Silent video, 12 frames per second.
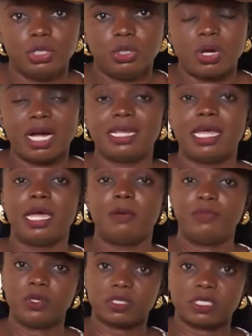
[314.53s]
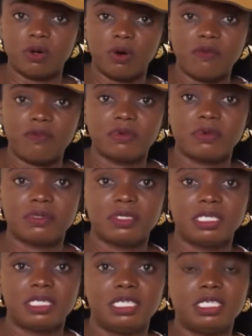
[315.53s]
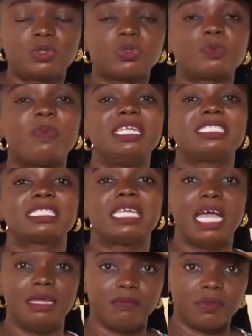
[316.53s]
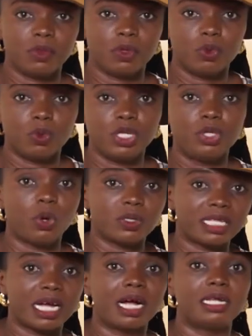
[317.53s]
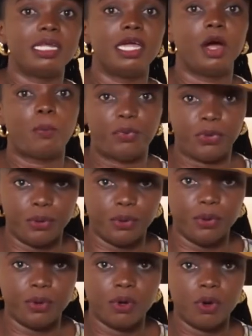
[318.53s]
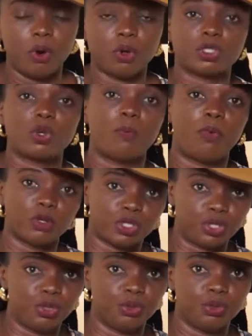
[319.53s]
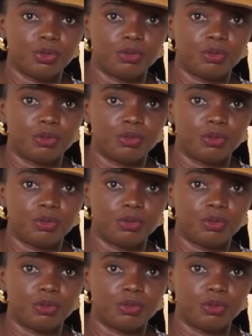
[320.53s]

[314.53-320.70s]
you can help yourself is to spend time with those that can help you or support you.